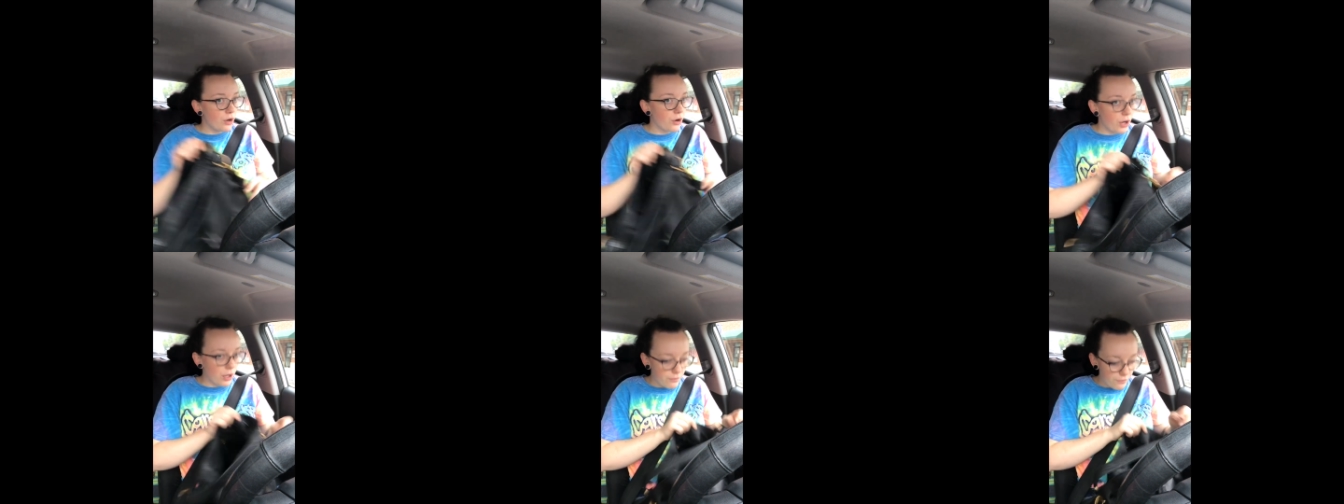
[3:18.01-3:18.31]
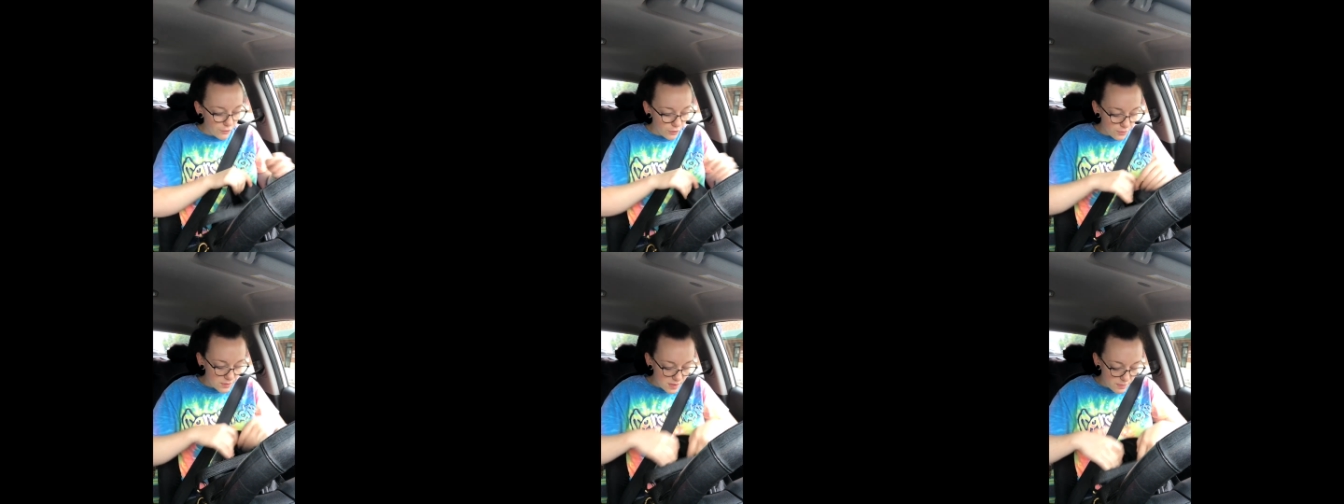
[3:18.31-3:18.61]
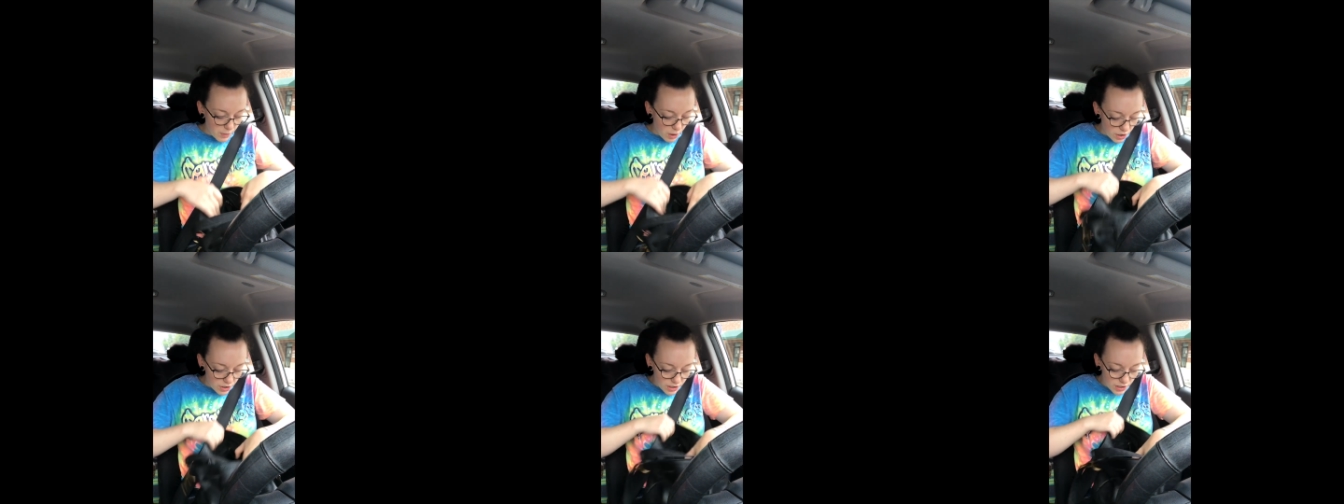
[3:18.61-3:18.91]
grapefruit
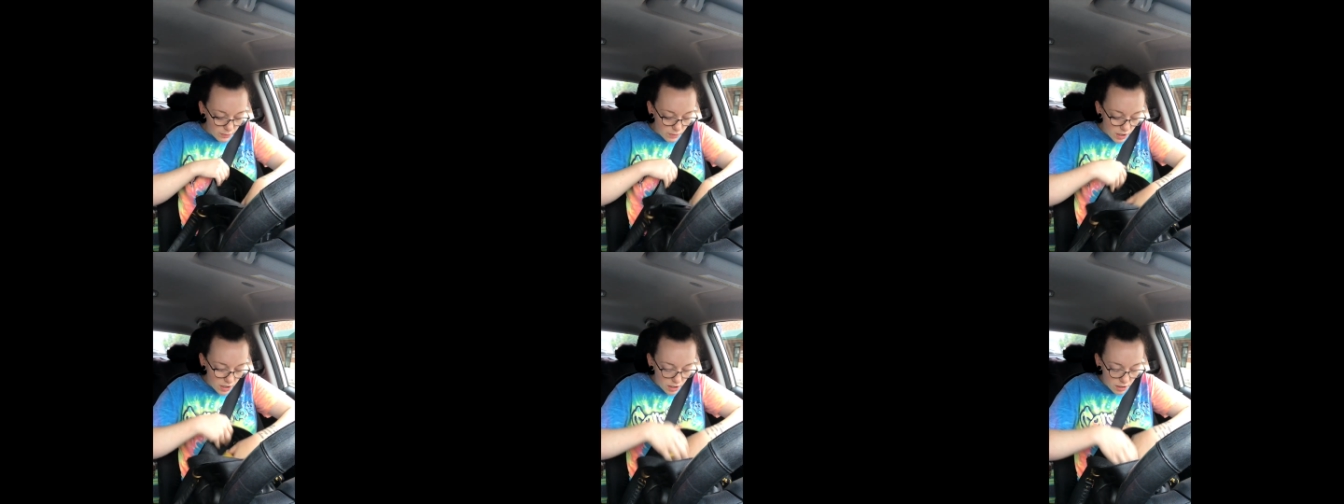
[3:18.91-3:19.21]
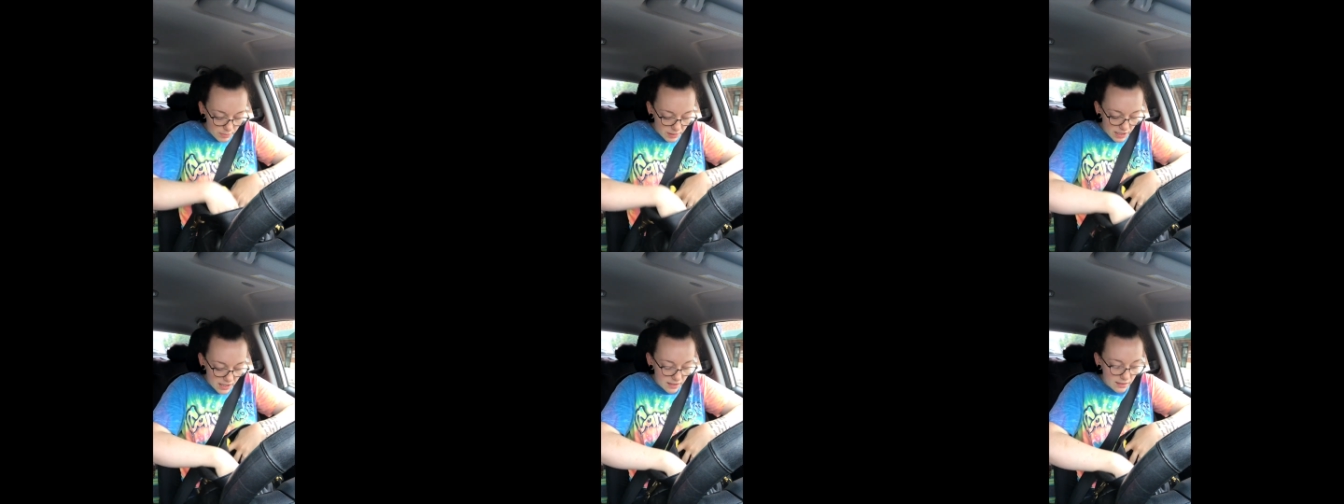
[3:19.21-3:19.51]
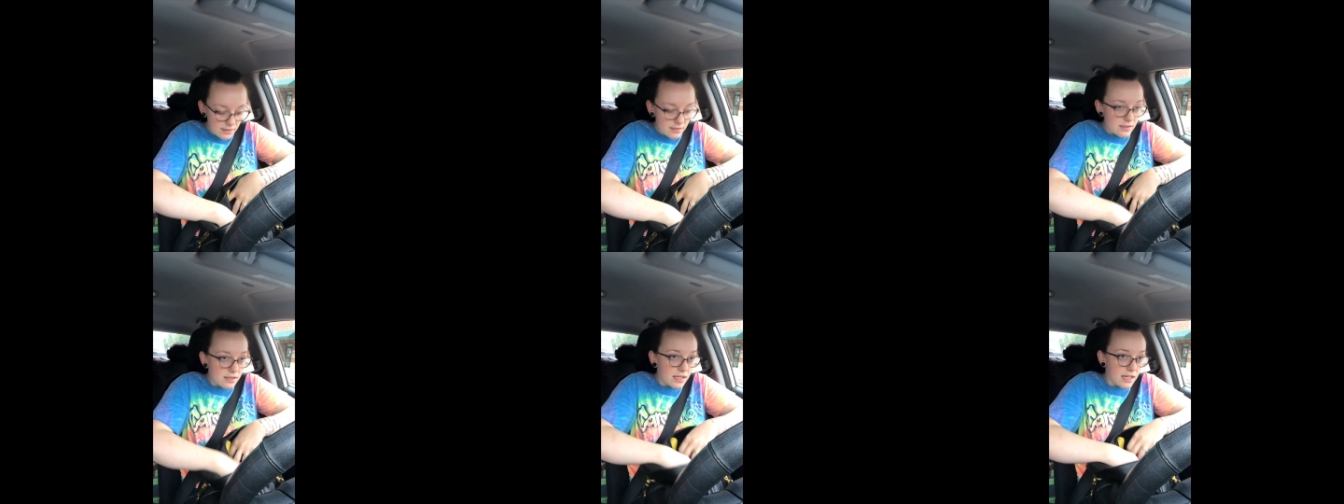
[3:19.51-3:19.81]
sparkling water
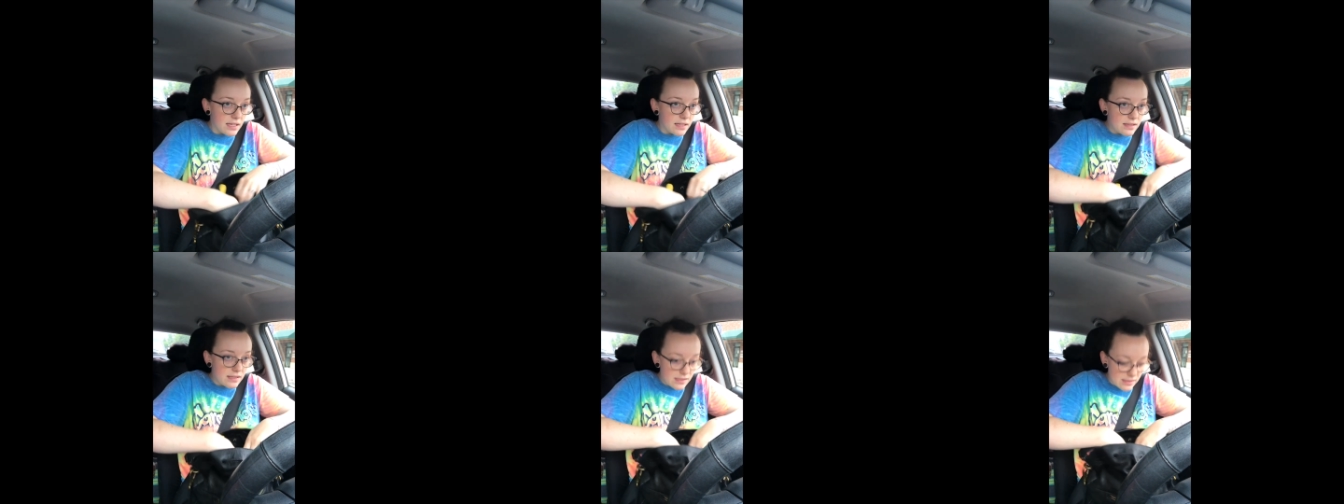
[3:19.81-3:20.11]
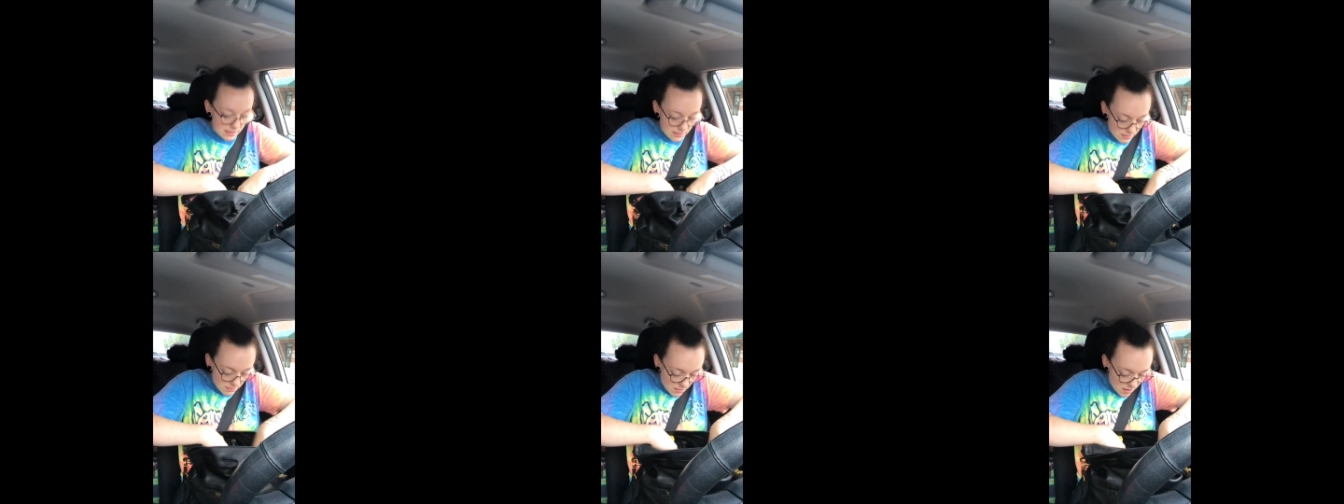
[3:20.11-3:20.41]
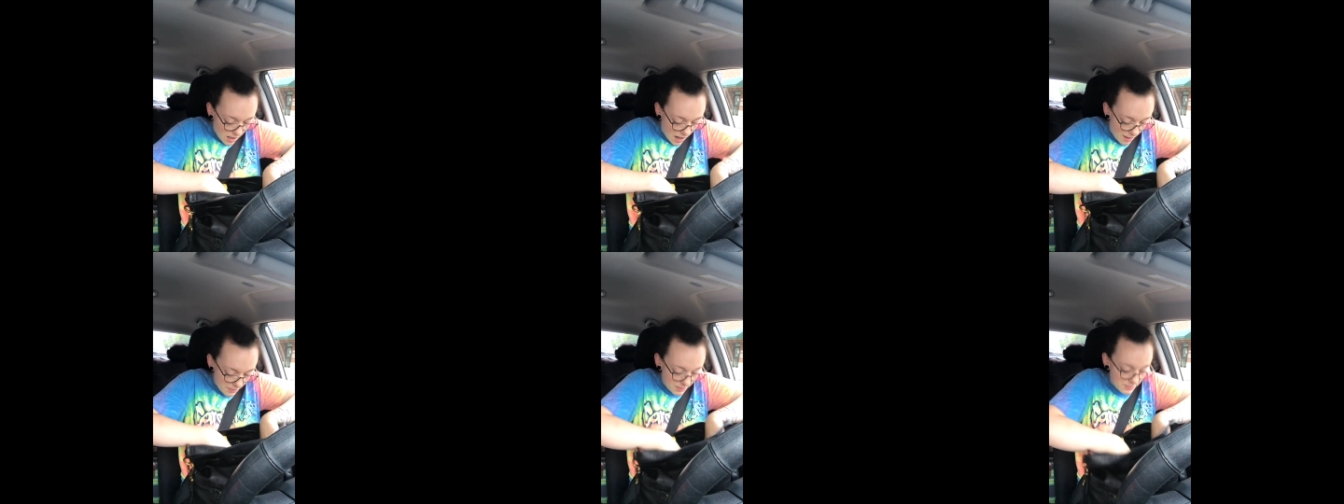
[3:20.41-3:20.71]
because it's
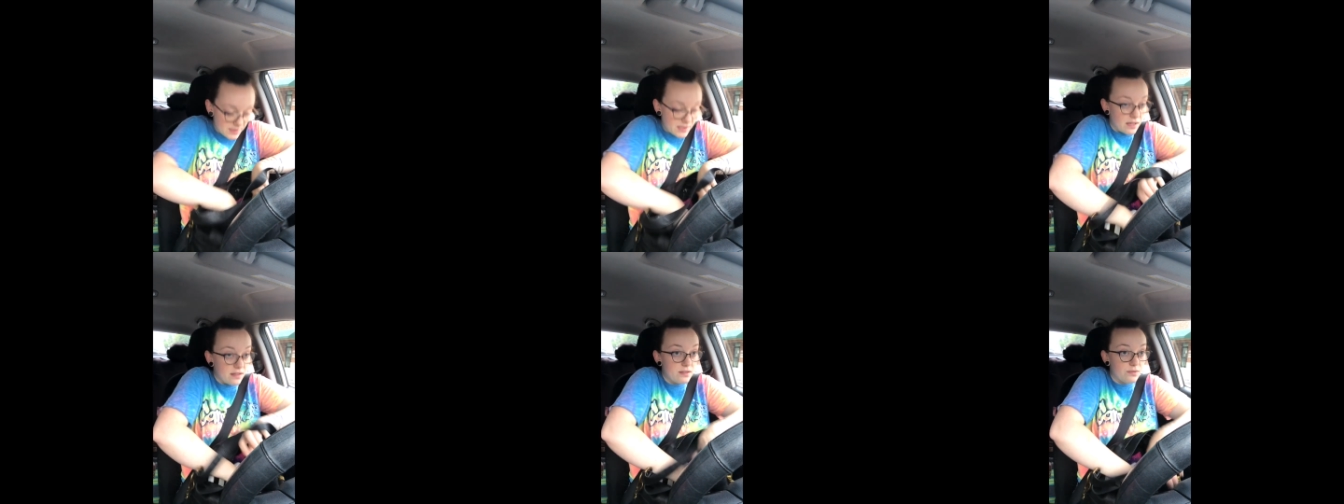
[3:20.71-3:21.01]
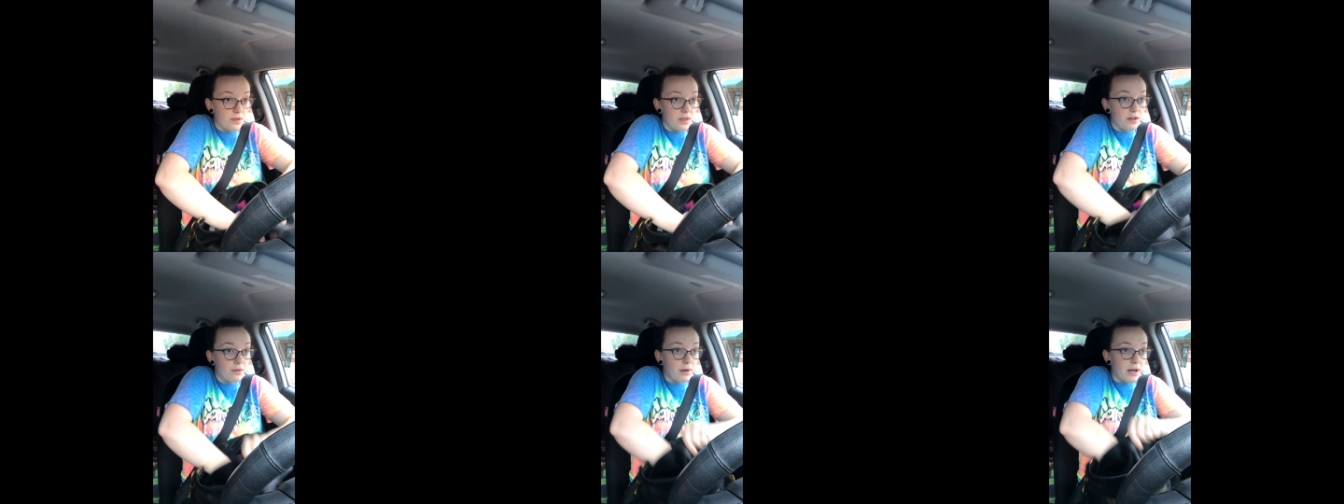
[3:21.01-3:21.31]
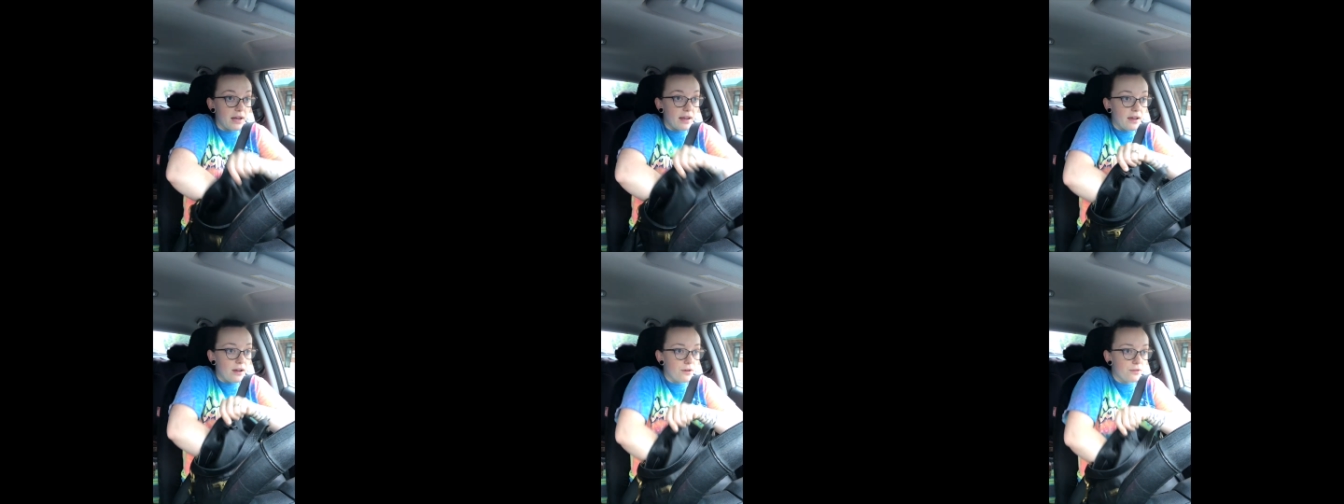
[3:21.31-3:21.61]
I'm obsessed with it
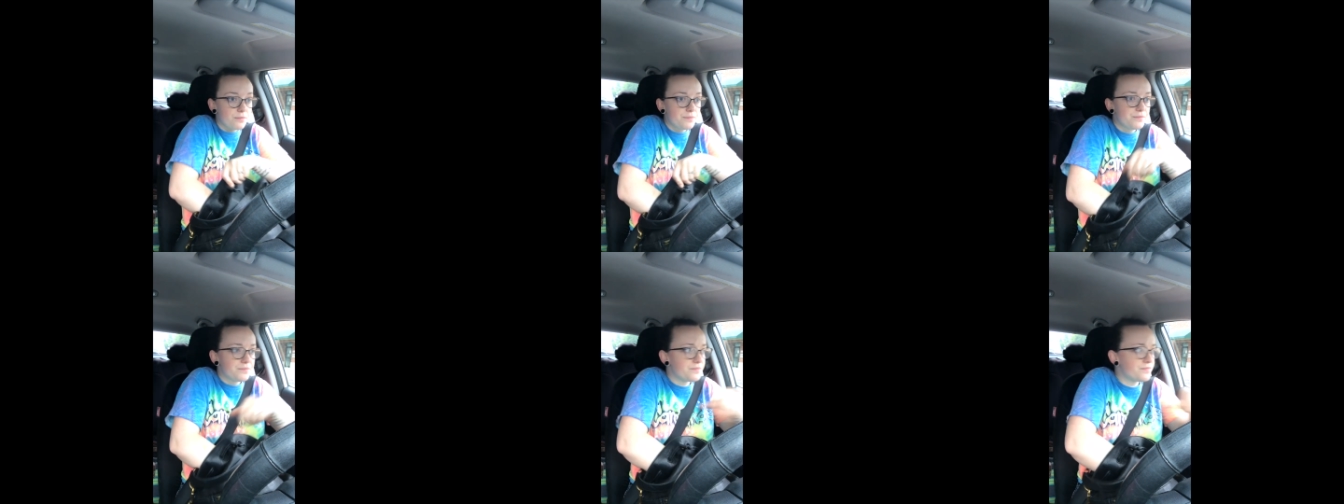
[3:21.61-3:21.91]
right now